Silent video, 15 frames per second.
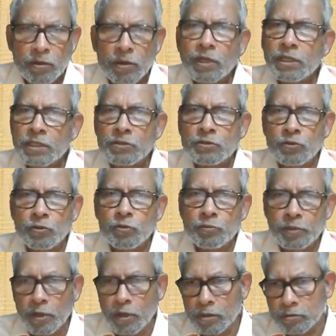It is true
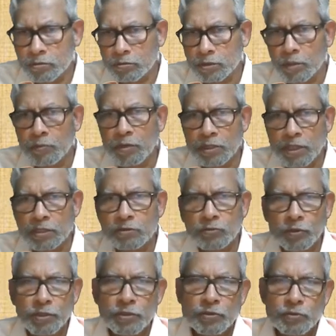because somebody is
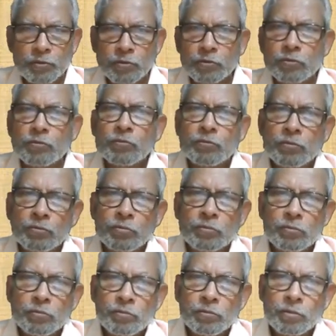going to
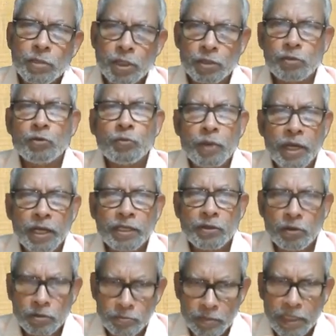Dubai
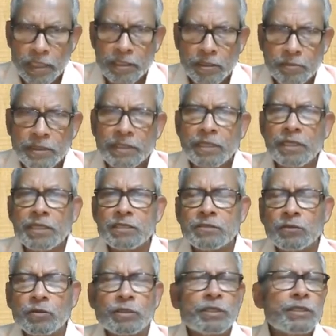or at the Middle East
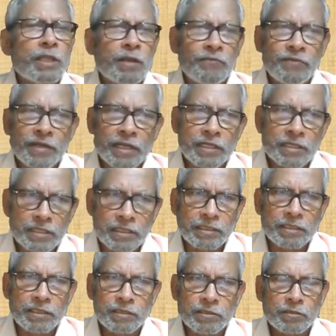or in the African
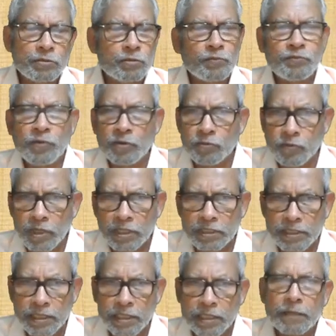countries for work
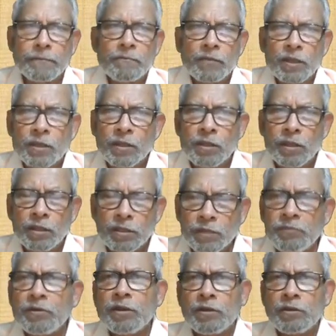there.
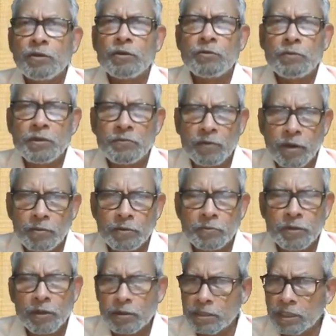Definitely it will be a problem
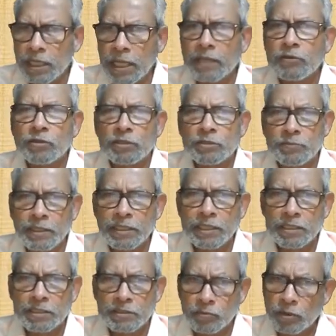because the language
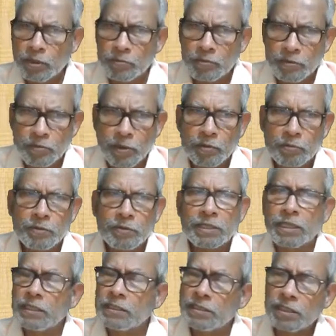barrier is one of the problems.
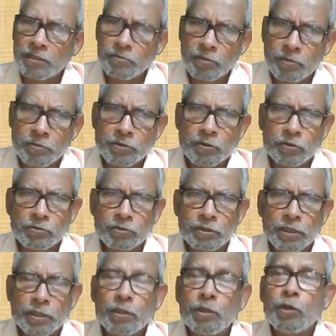Cultural problems also
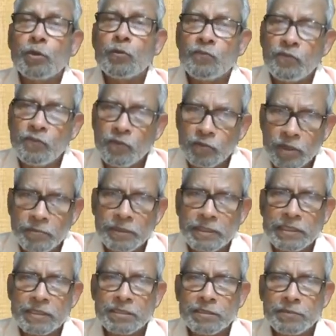there. Food habit
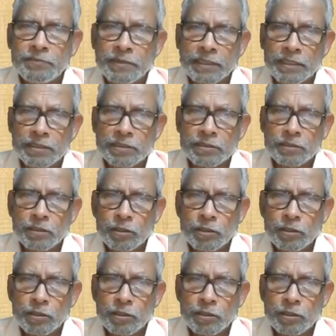is different.